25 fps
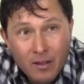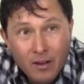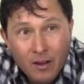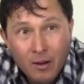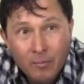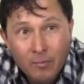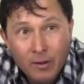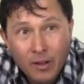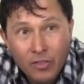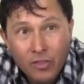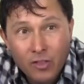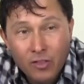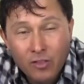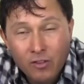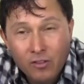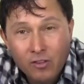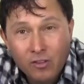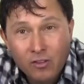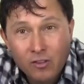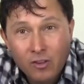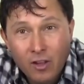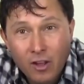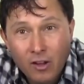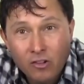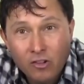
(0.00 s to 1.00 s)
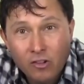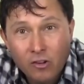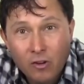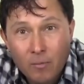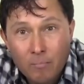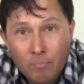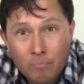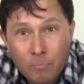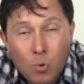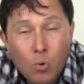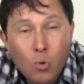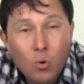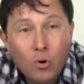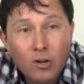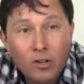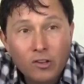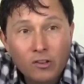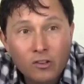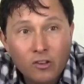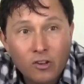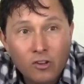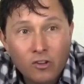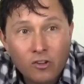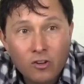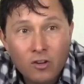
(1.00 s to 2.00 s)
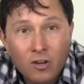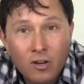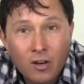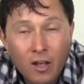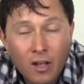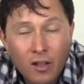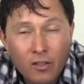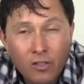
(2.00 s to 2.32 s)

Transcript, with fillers: I think this is actually a poor decision.